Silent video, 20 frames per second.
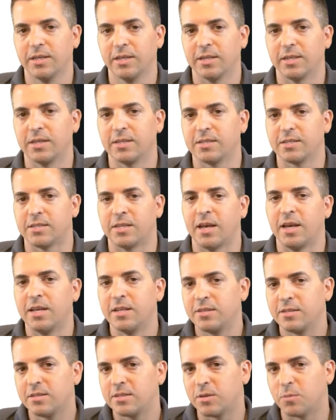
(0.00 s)
This
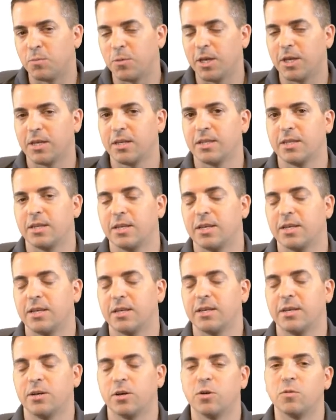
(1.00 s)
tends to make
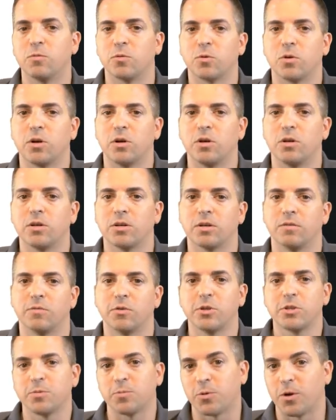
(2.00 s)
the overall
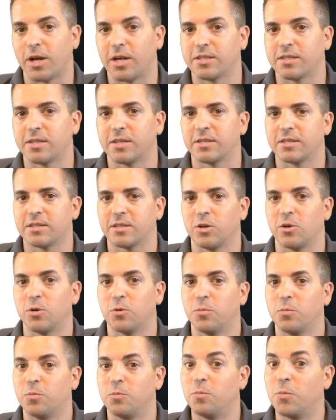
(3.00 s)
conversion process
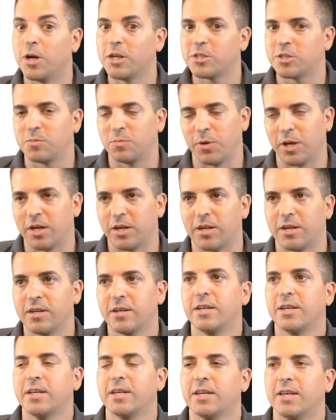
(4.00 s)
go much better.
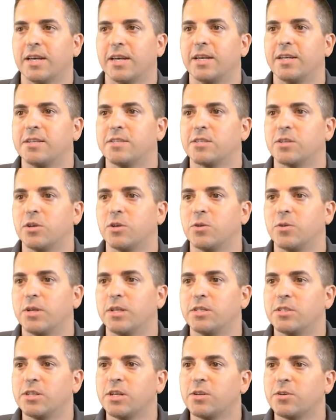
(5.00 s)
And so in
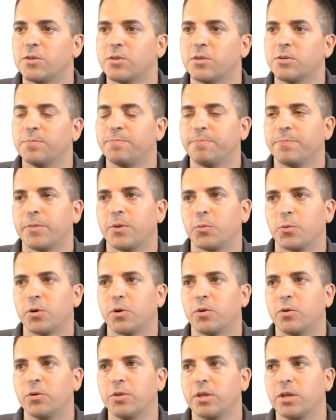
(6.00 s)
general, we're
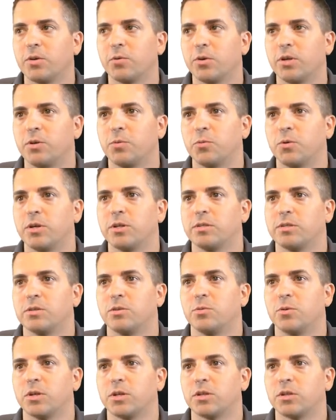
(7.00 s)
only going to want
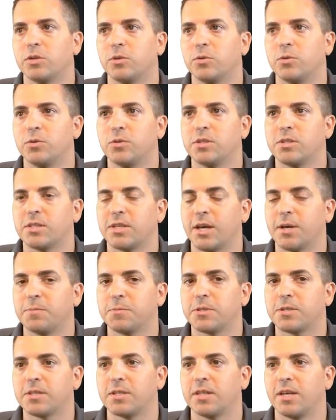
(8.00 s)
to include
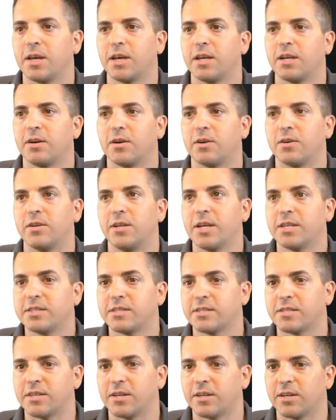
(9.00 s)
steps that are
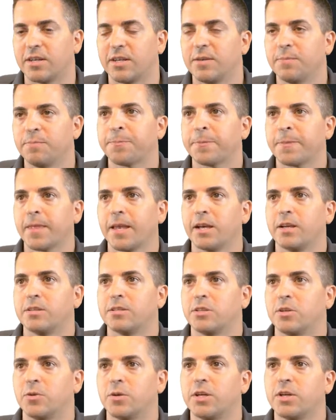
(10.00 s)
necessary.
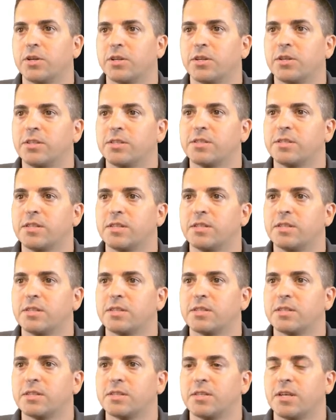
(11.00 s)
So here you can see in this
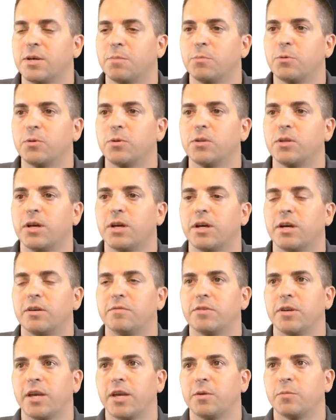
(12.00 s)
example of
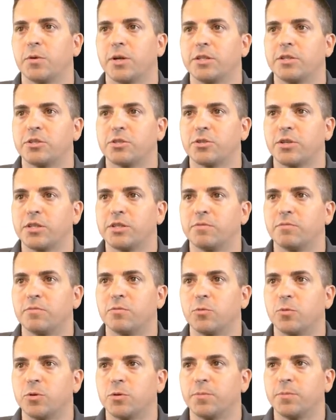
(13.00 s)
a registration
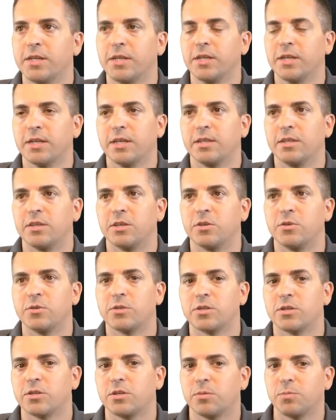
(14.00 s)
form, the
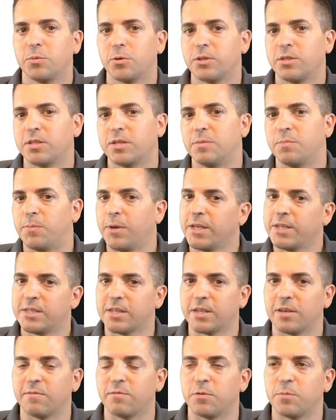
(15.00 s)
user puts in
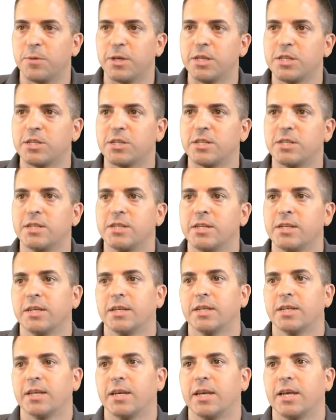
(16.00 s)
basic information,
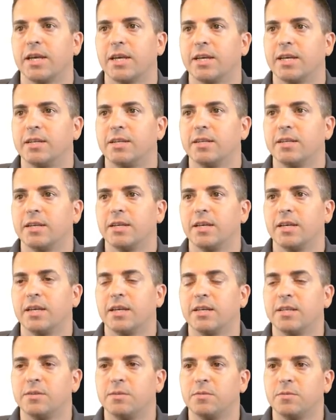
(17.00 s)
and
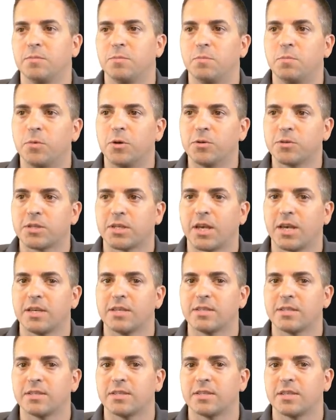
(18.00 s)
in most
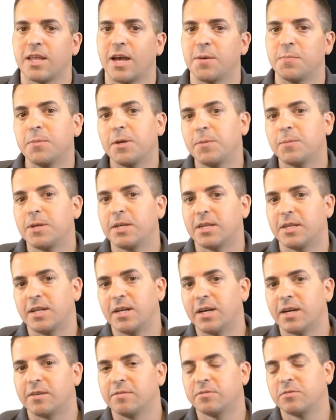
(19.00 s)
cases, that may be
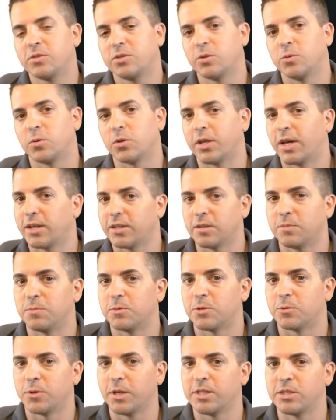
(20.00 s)
enough to allow them
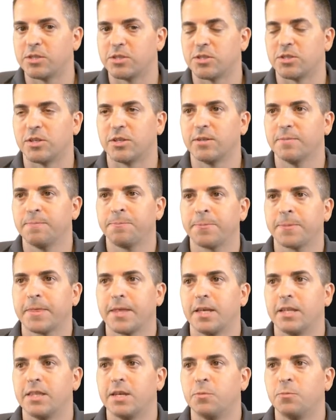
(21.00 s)
to register.
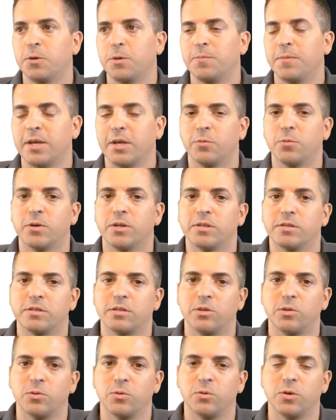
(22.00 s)
Then we may want
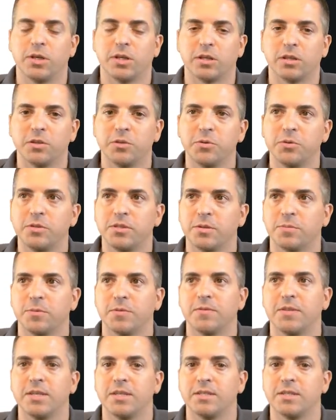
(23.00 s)
to include some of
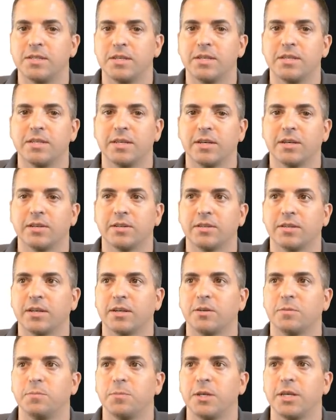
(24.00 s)
these detailed kind
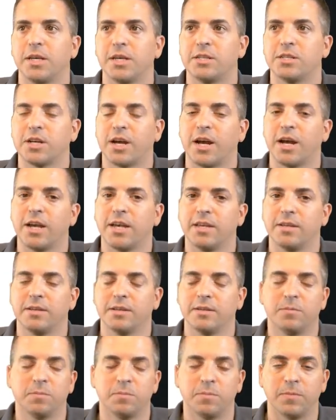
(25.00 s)
of PHI
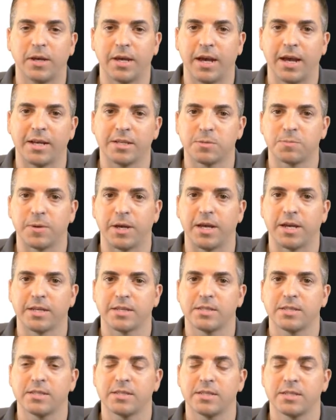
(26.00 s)

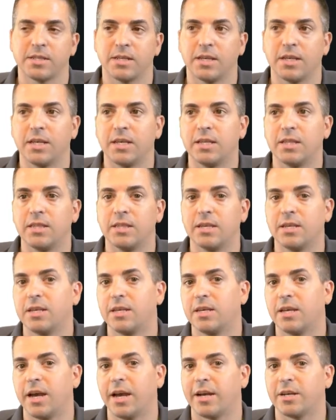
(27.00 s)
aspects in
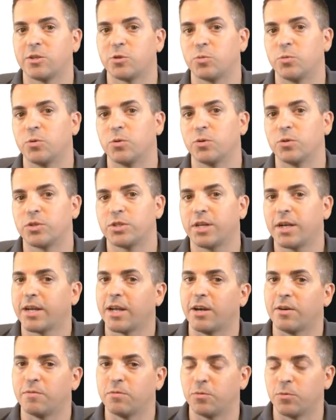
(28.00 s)
the actual
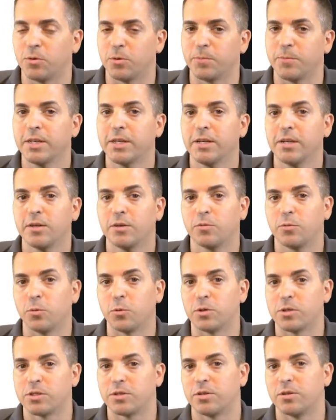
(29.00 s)
checkout form
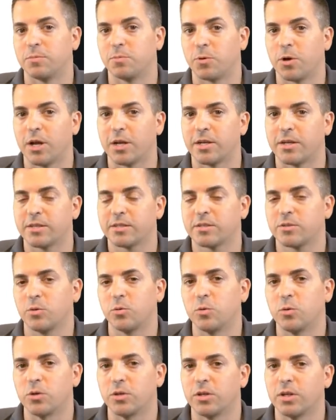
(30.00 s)
for certain products
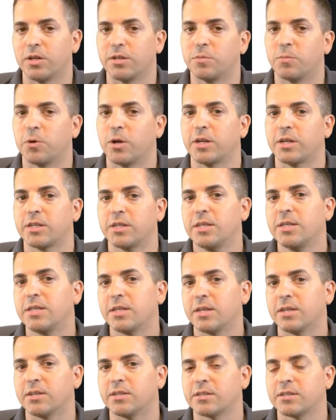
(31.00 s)
or on the product
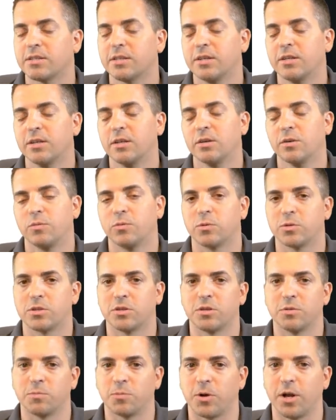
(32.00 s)
details for
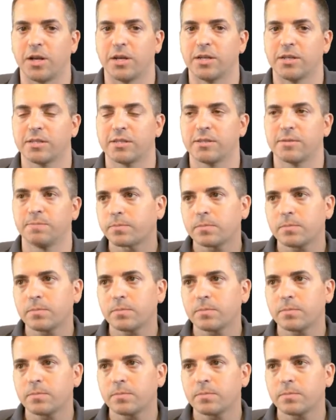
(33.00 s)
certain products.